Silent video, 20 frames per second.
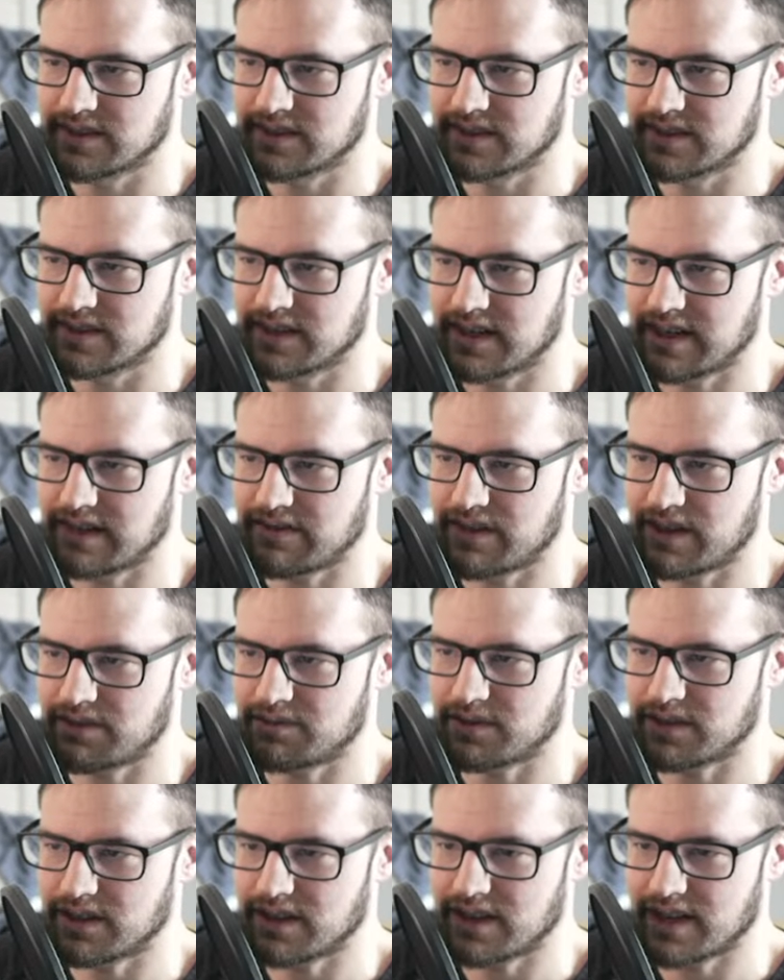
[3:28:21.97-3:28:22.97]
have that
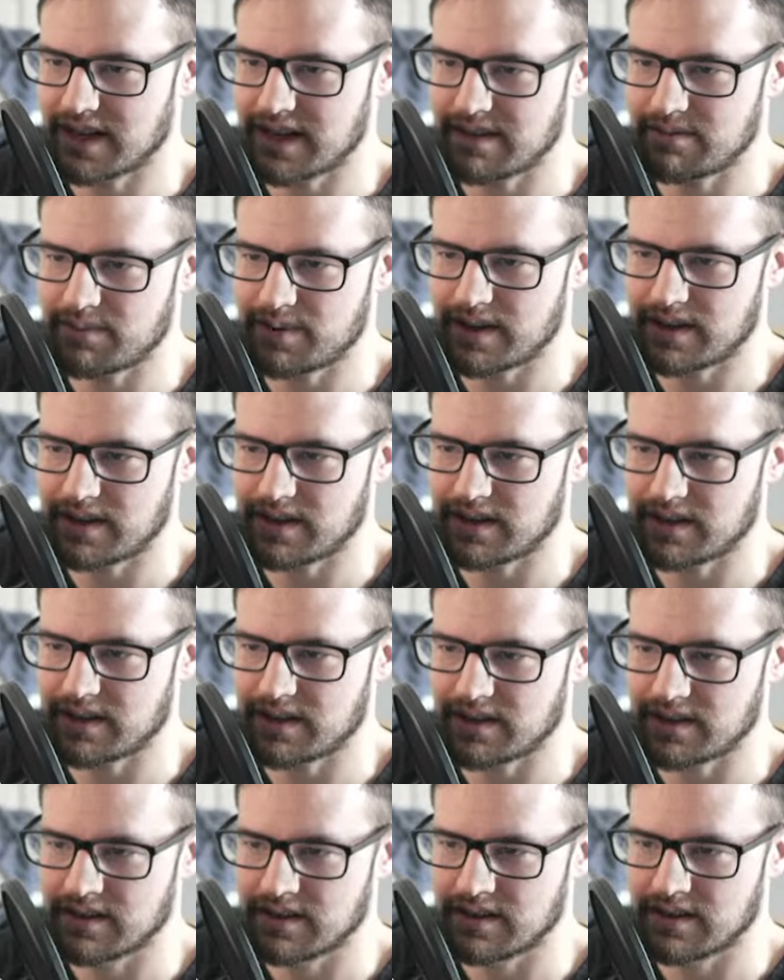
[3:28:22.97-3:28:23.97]
really light pink.
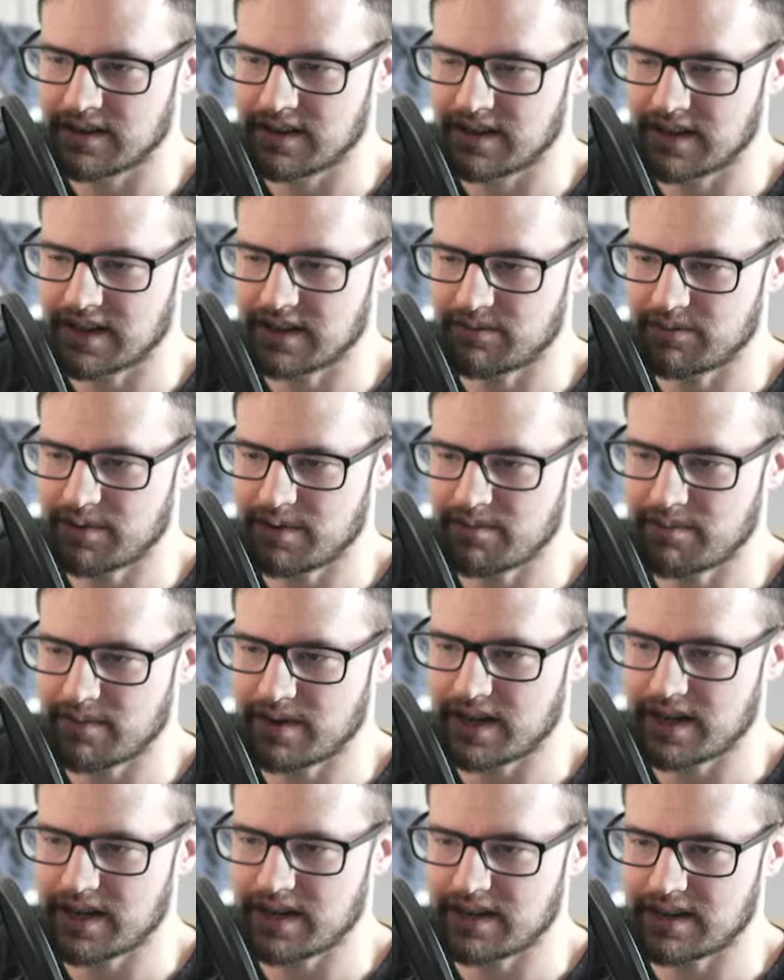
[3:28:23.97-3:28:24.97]
And we
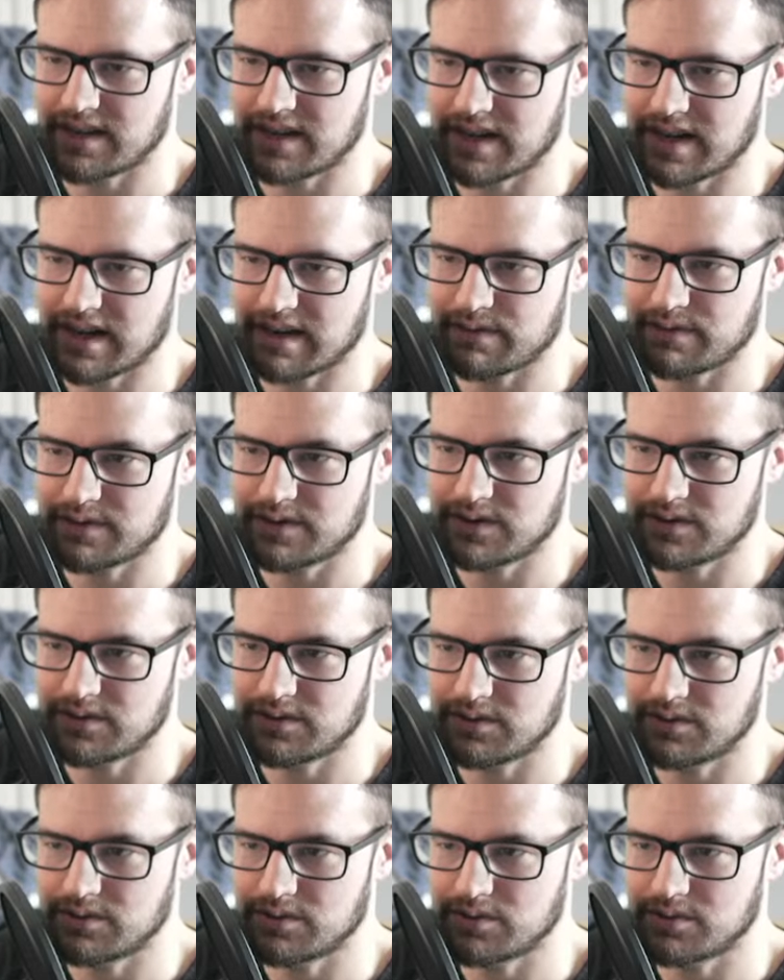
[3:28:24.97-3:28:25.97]
might have
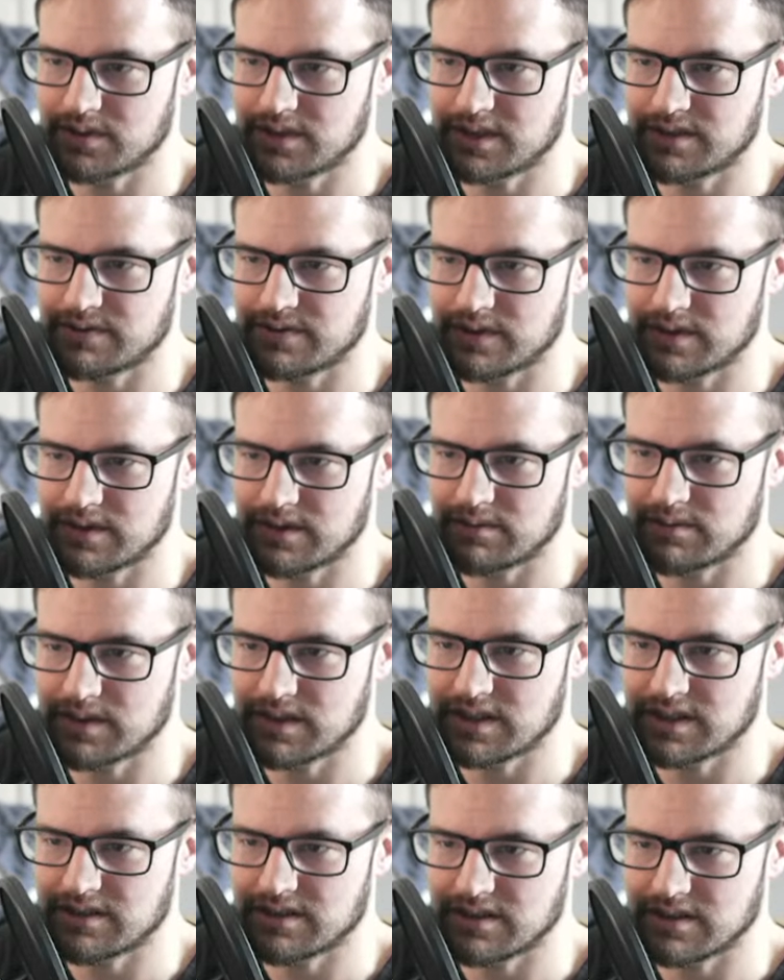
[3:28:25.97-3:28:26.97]
to do a different
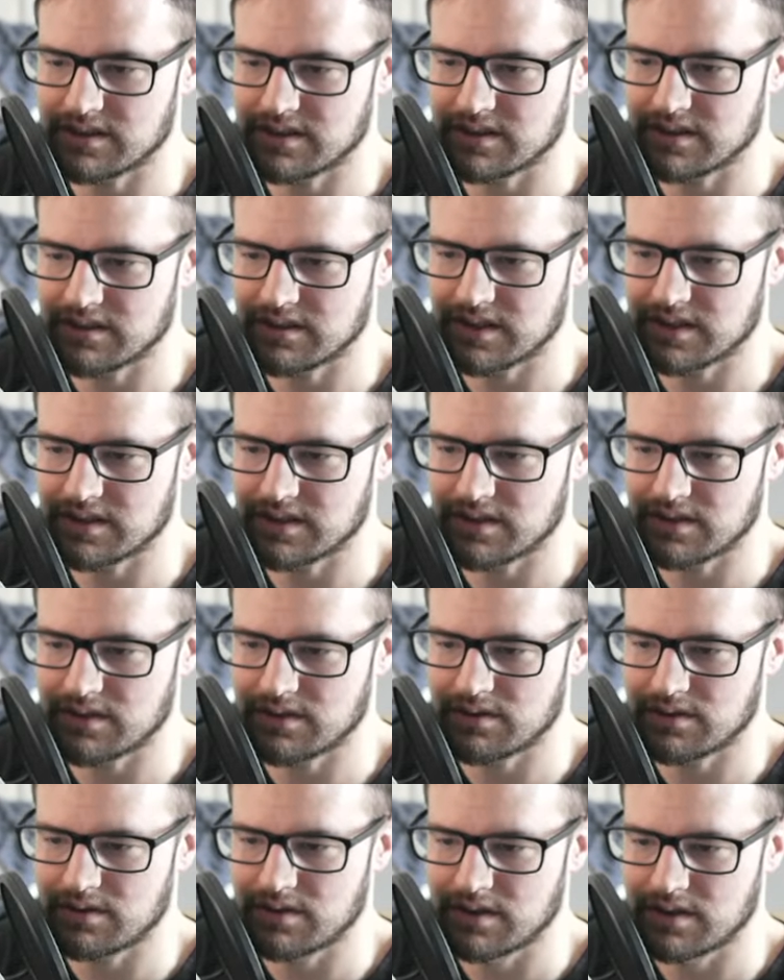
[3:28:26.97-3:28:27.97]
material. So let's
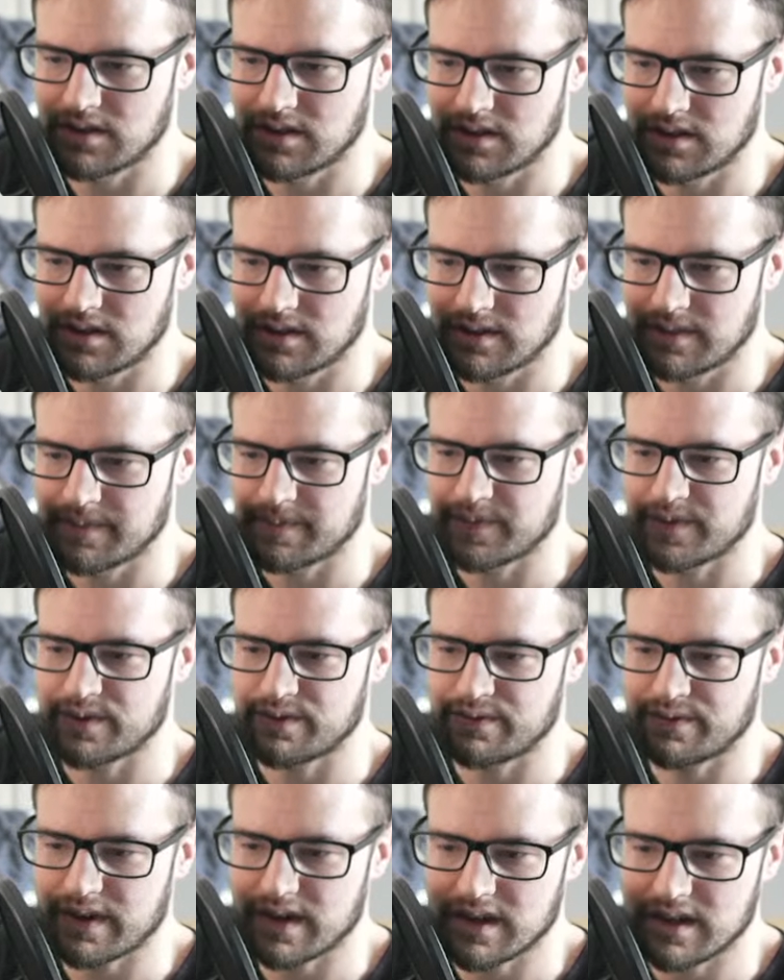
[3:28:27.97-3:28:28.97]
go
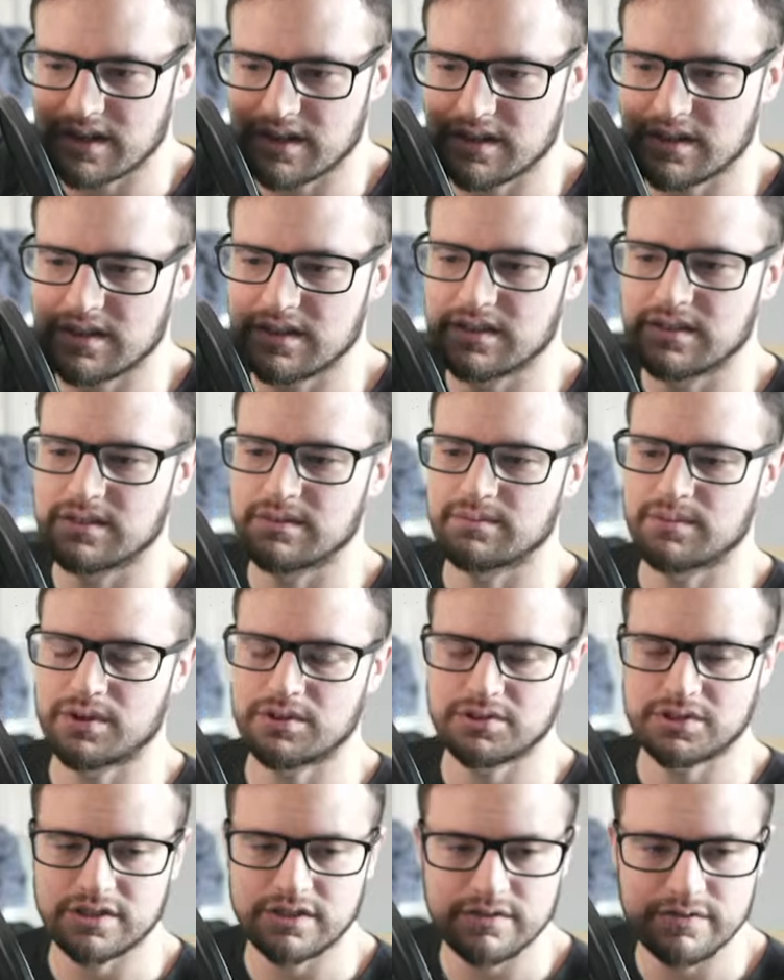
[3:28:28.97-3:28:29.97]
fire,
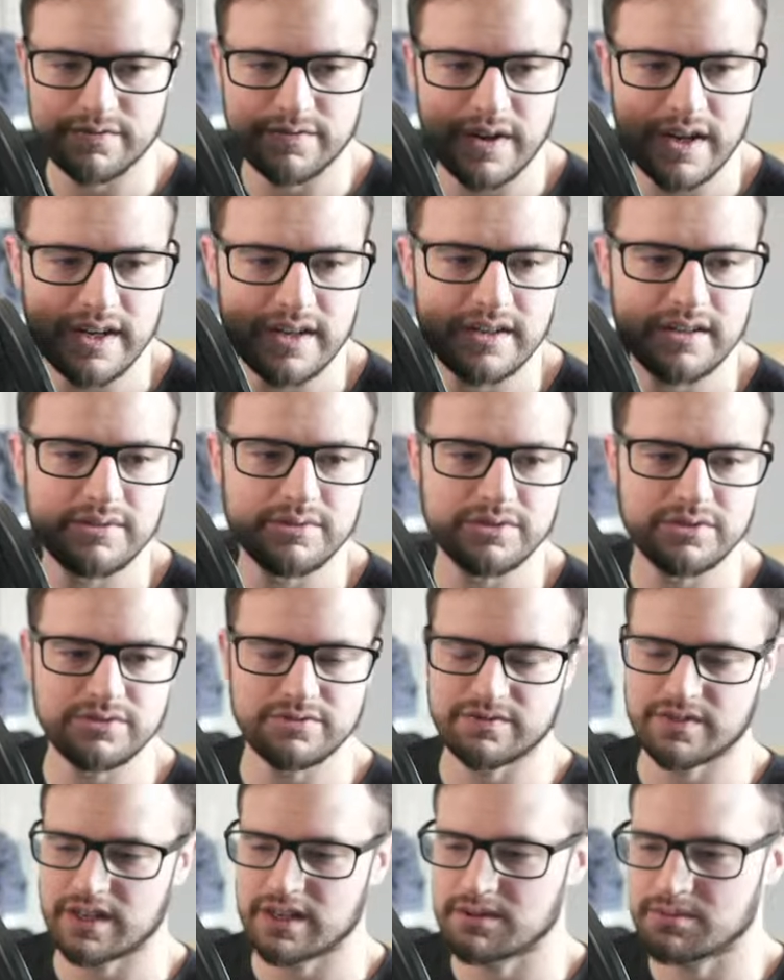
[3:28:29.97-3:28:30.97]
potion, fire. We'll do
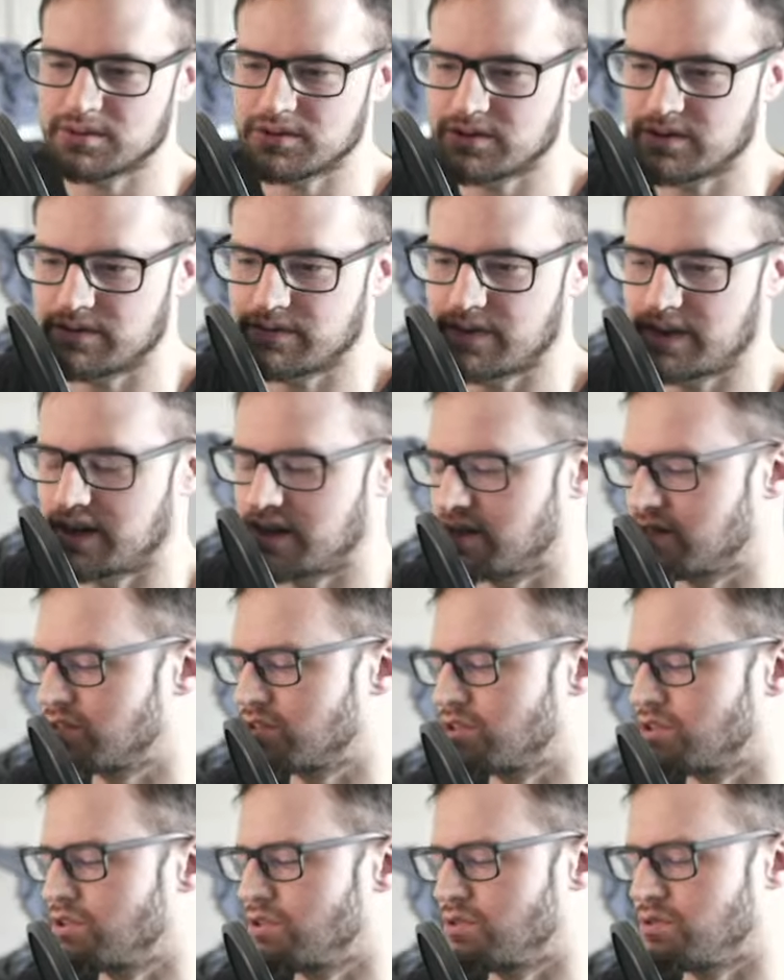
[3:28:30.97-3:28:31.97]
fire, potion, fire
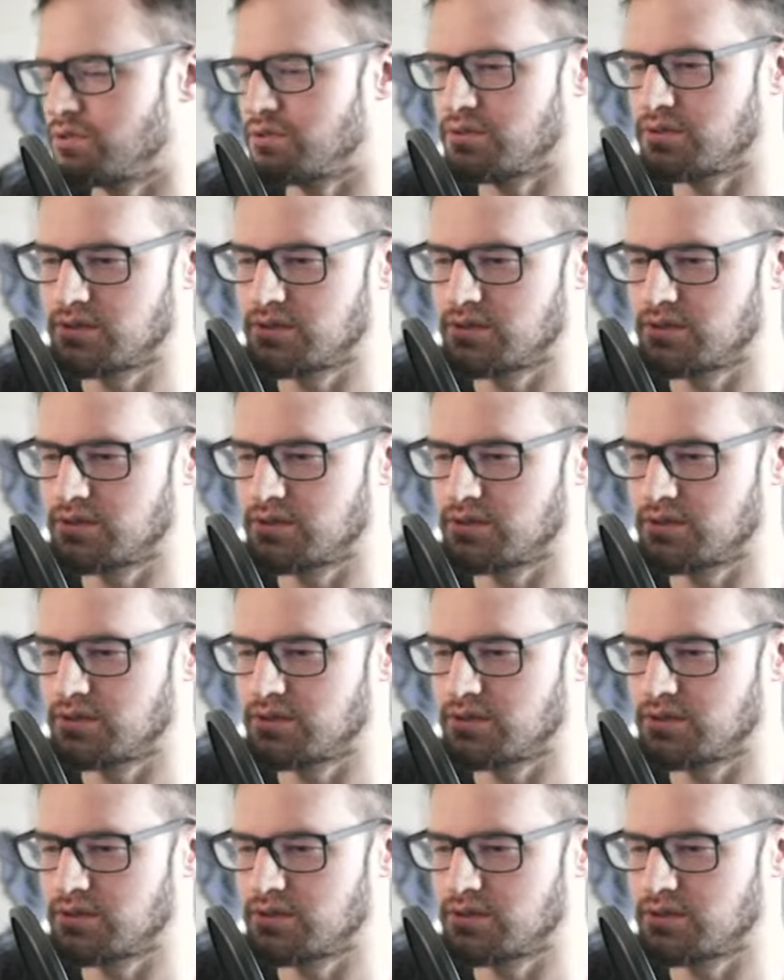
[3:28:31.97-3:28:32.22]
2.